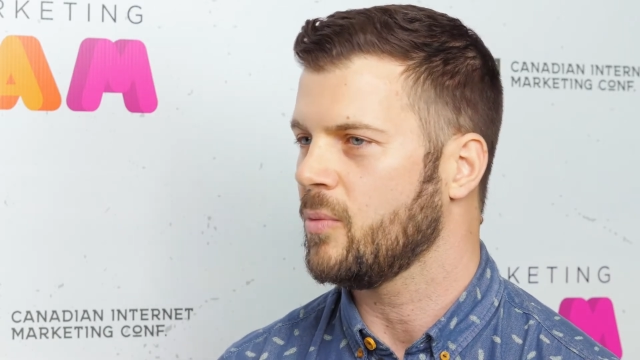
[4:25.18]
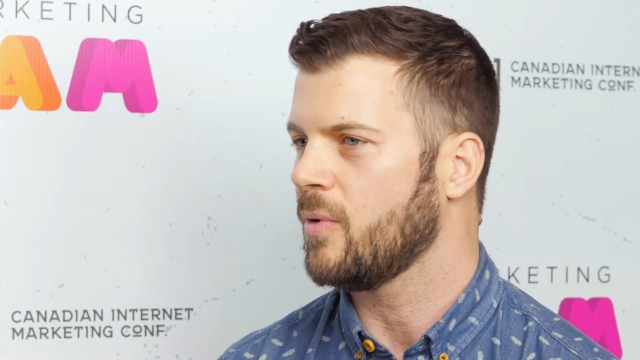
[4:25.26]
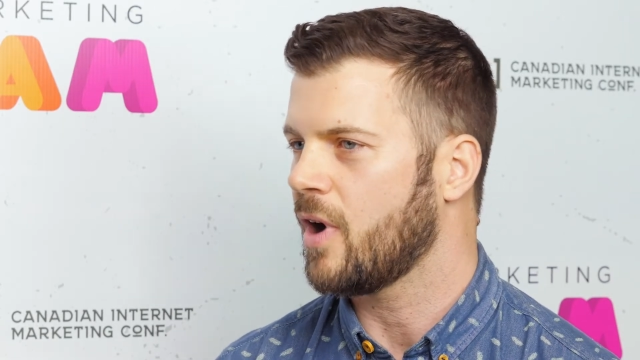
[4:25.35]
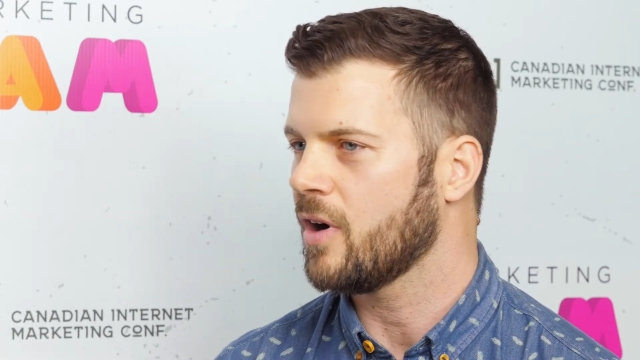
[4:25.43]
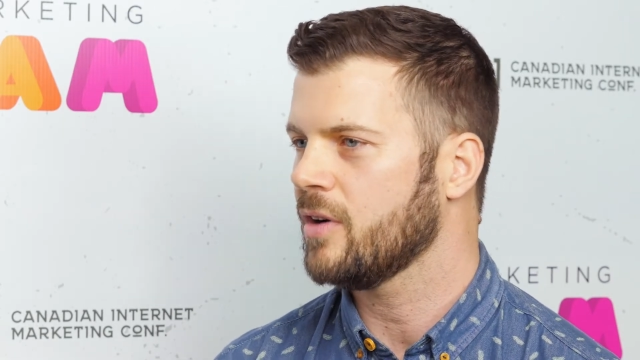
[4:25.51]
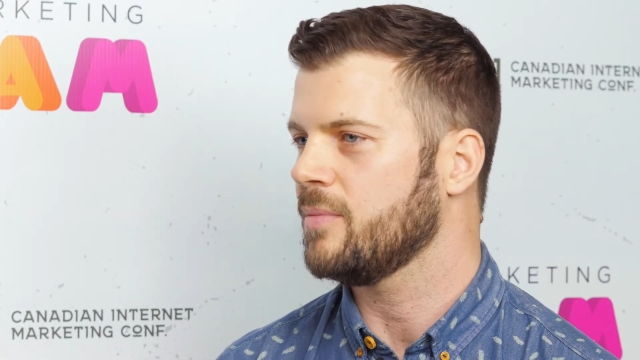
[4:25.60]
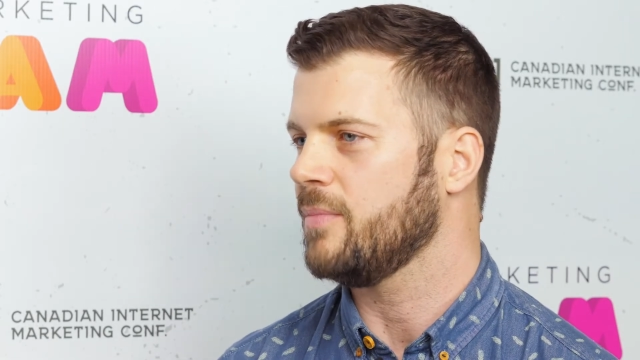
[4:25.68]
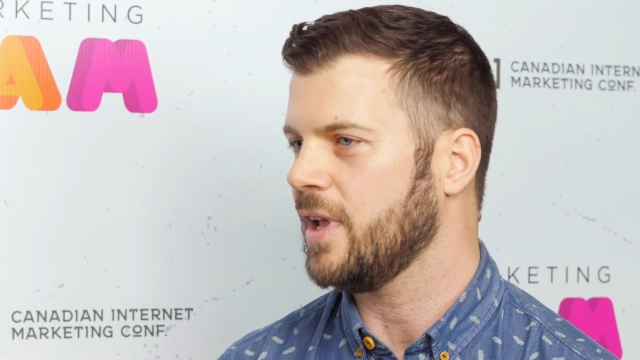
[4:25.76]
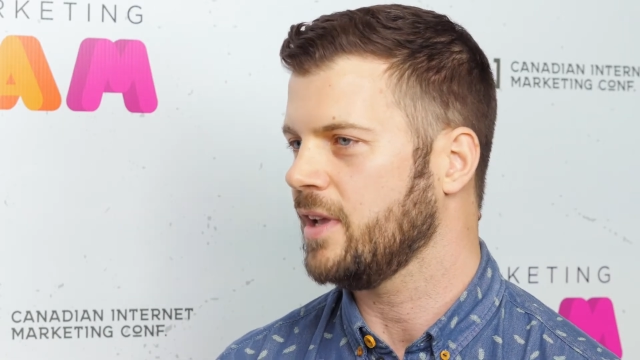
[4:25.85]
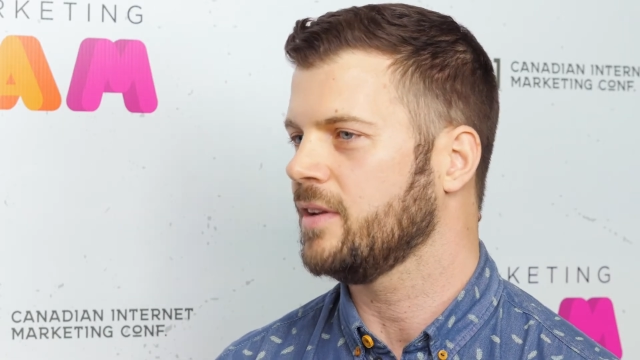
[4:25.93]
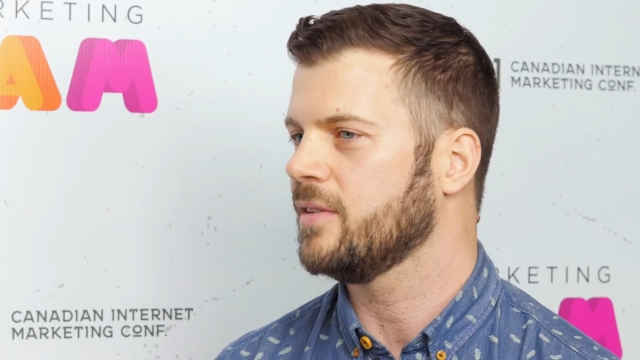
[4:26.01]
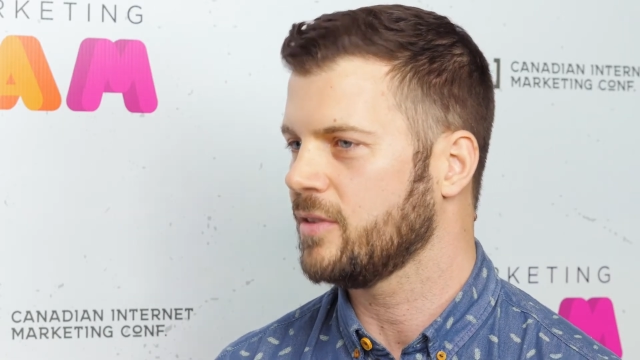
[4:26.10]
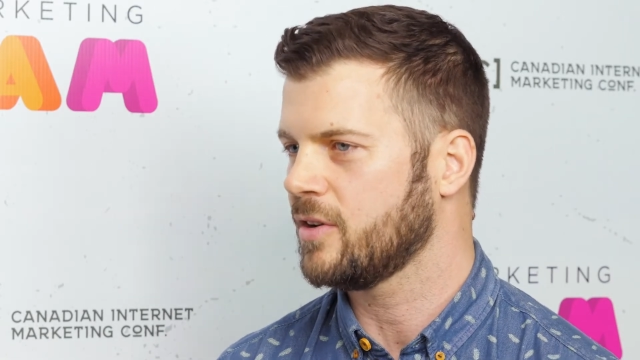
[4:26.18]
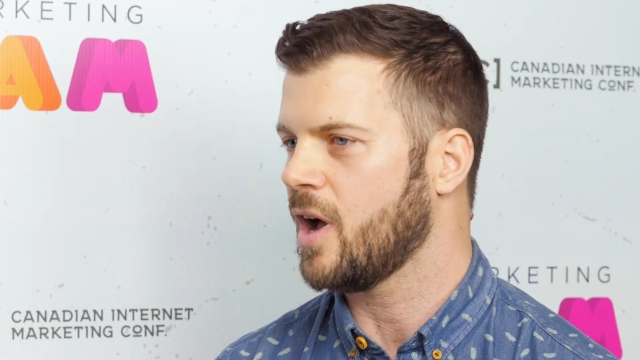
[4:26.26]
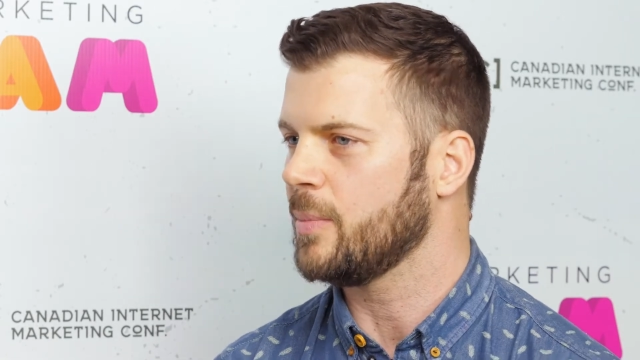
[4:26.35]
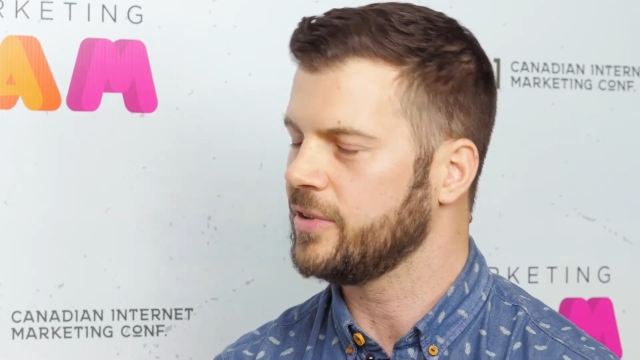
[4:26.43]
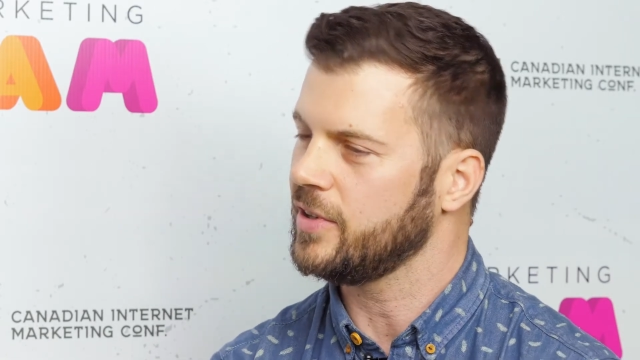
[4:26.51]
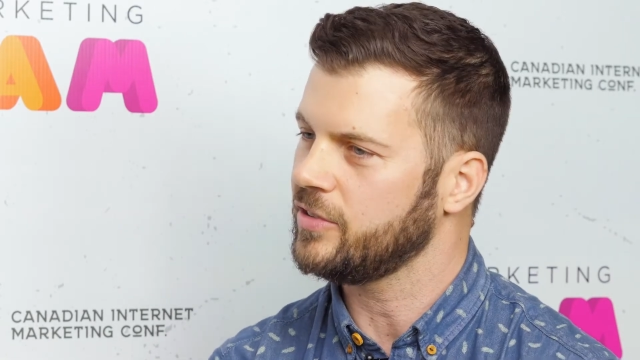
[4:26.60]
Our main
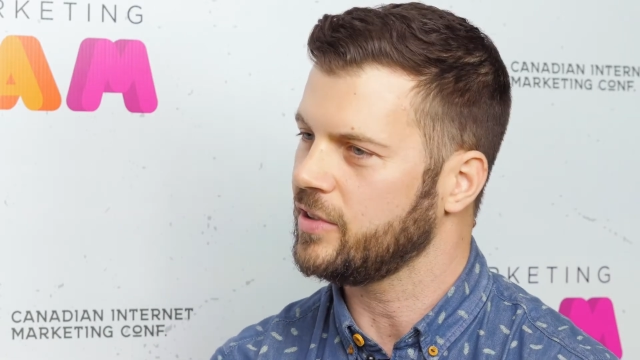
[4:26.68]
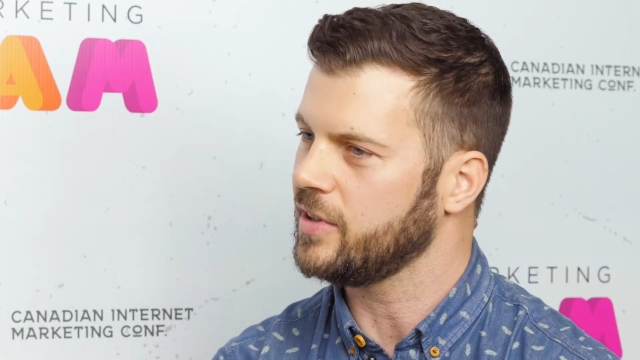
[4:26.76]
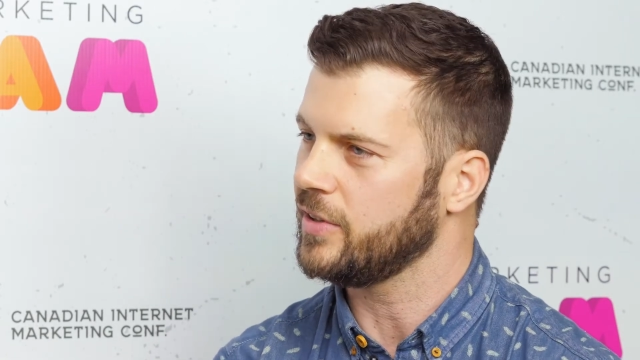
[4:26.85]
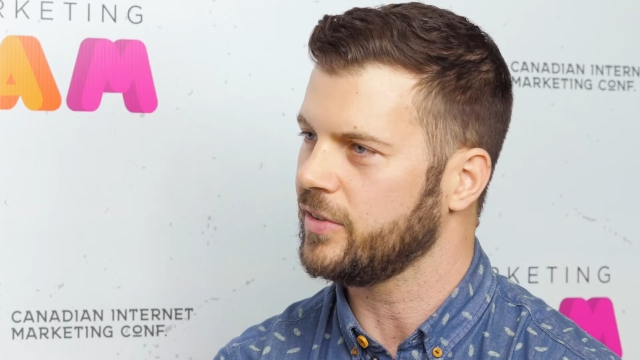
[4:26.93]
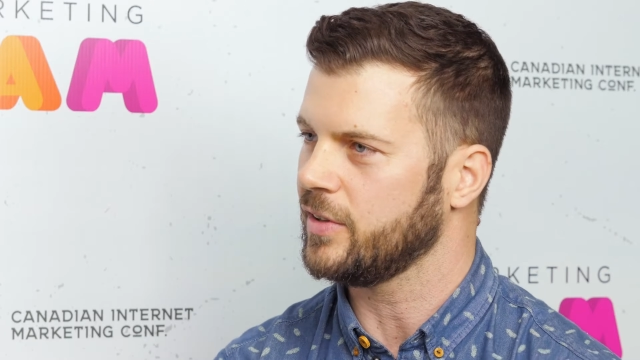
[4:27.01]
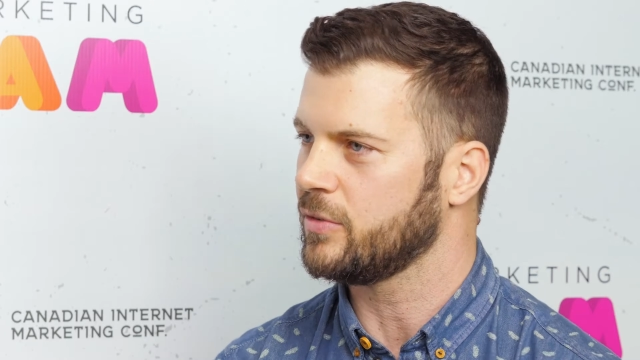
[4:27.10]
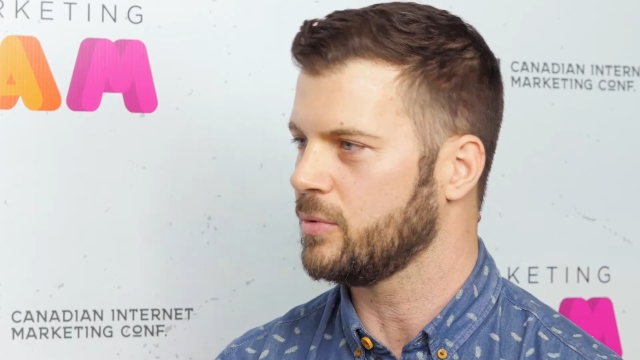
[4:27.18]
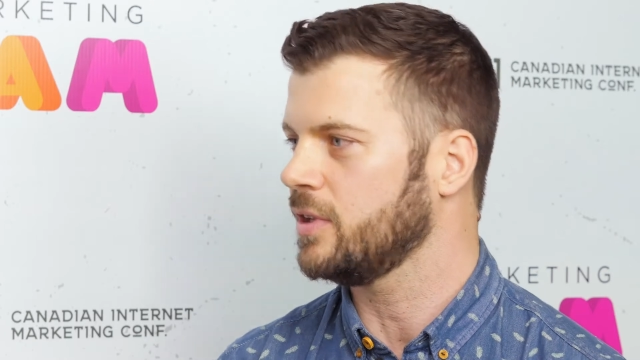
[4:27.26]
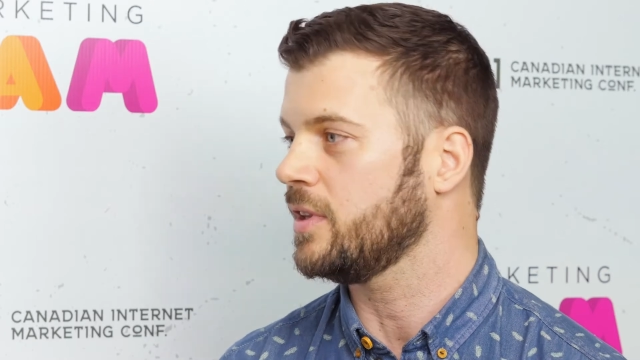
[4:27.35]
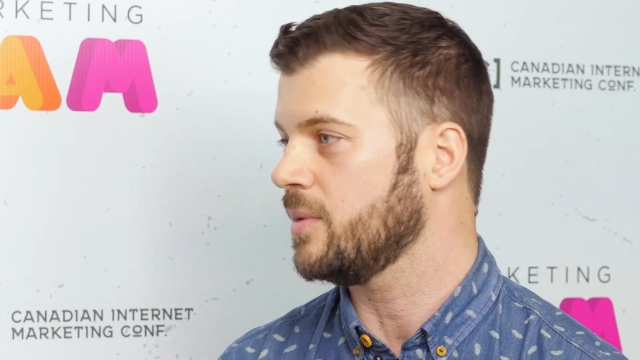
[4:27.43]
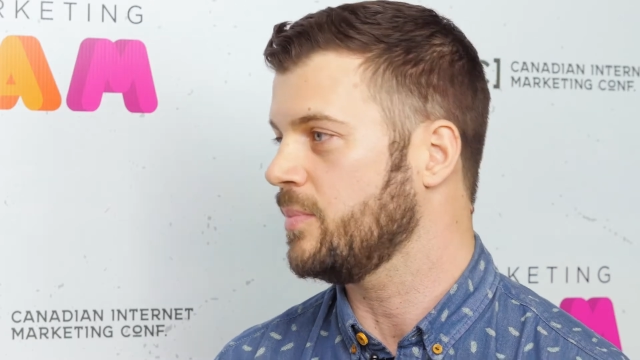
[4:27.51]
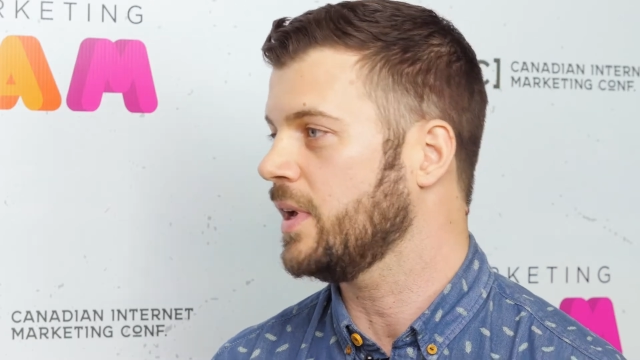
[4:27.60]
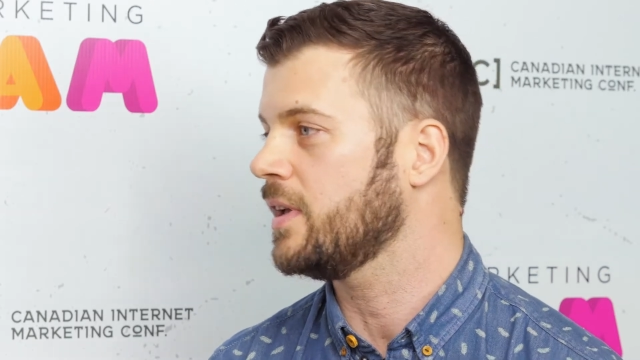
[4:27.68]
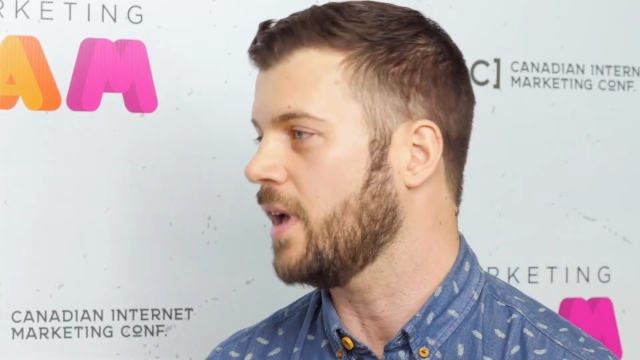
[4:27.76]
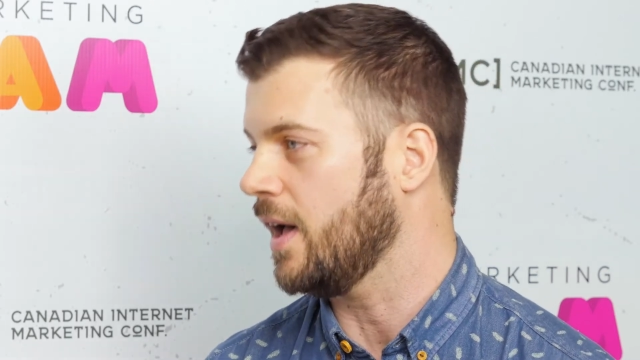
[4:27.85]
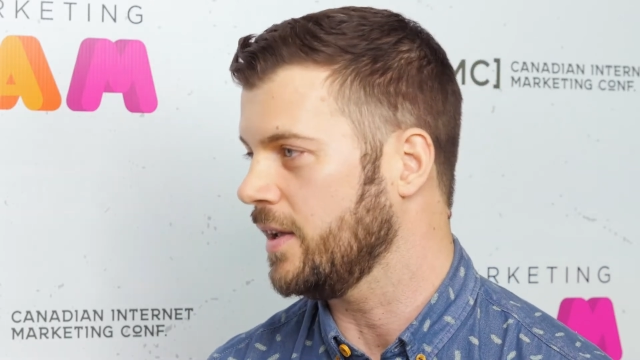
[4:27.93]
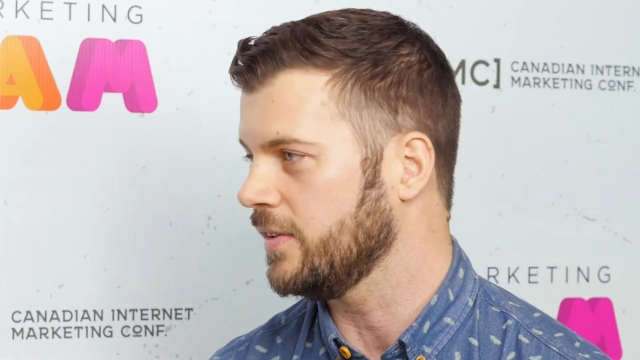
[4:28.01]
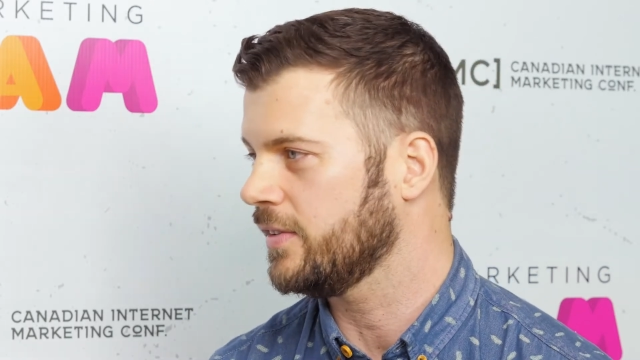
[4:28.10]
competition is really the big
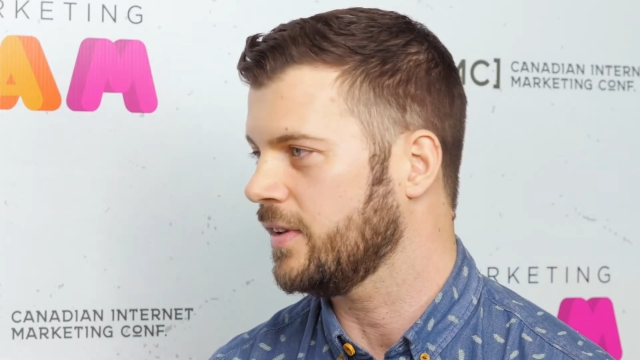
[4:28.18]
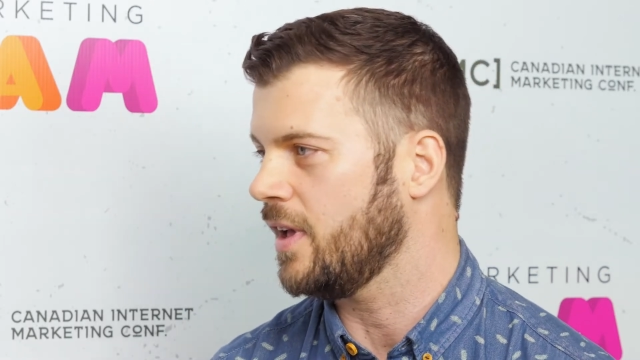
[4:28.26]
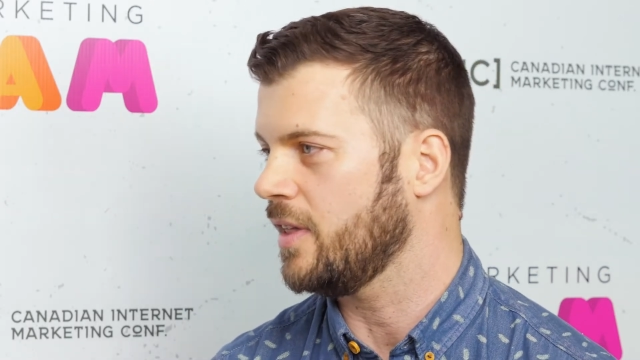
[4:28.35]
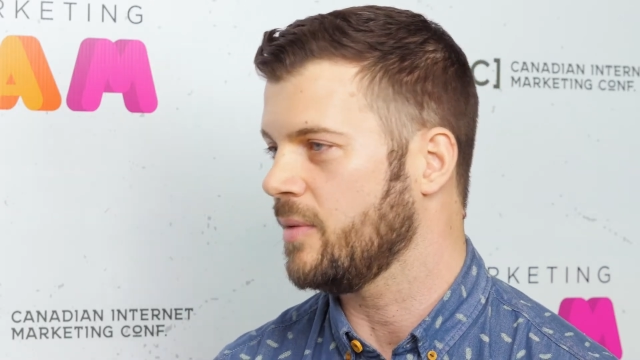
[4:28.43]
guys,